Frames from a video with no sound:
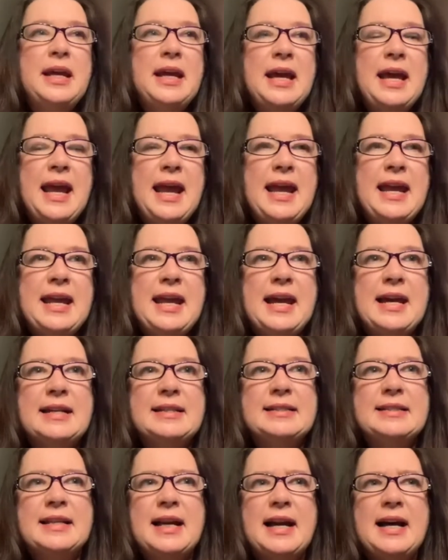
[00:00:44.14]
And
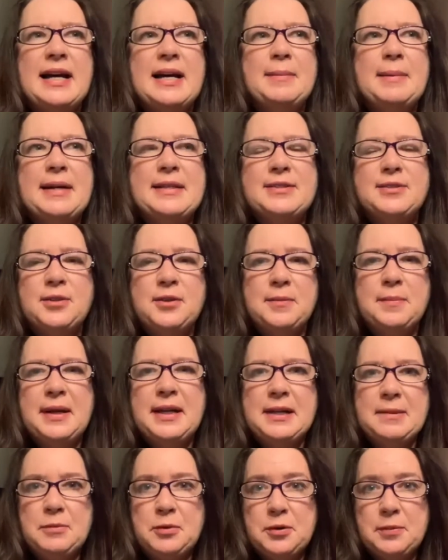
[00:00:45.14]
I started making
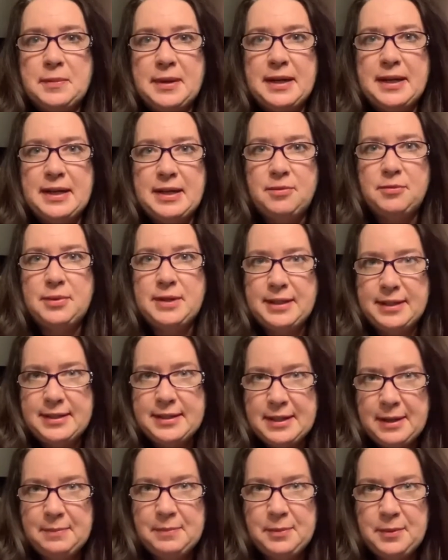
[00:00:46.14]
more money with
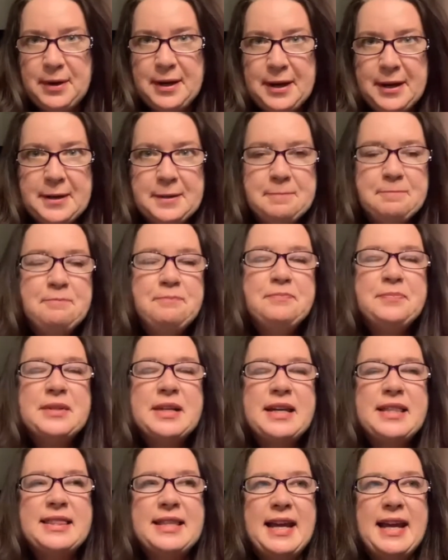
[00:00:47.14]
Tupperware
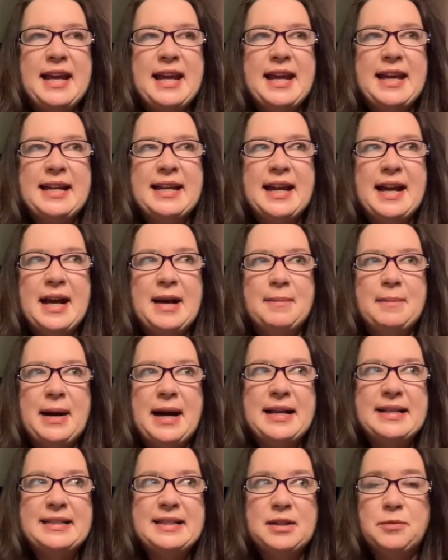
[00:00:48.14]
than I
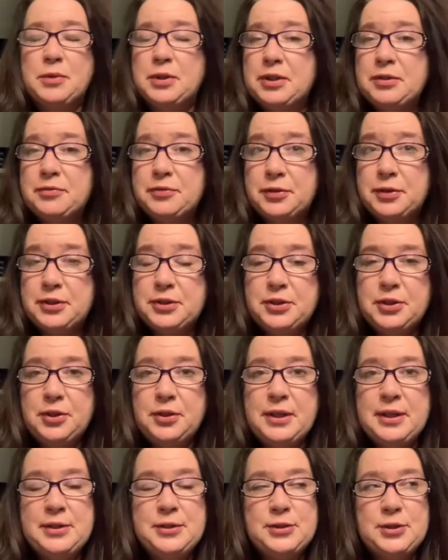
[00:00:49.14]
did working for an attorney.
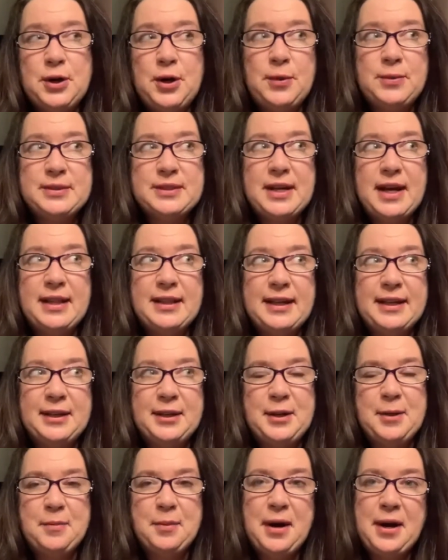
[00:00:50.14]
So it was kind of like a
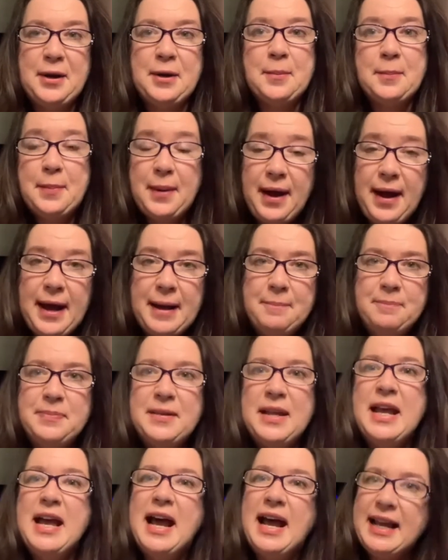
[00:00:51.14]
no-brainer. But
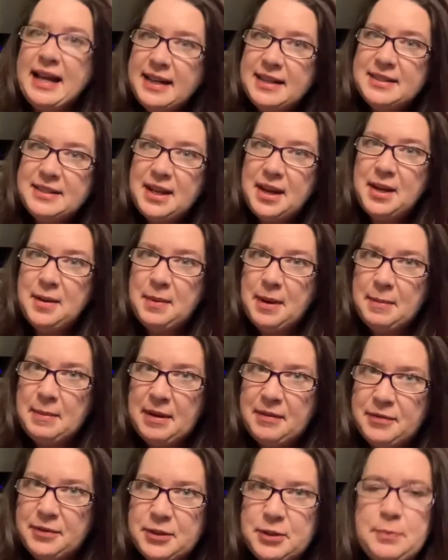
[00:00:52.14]
I got to tell you about my
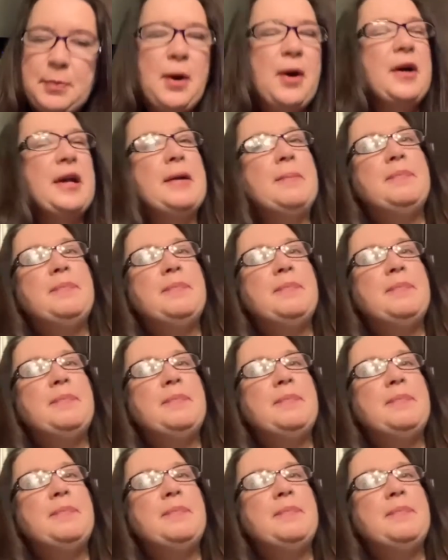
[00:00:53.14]
first party.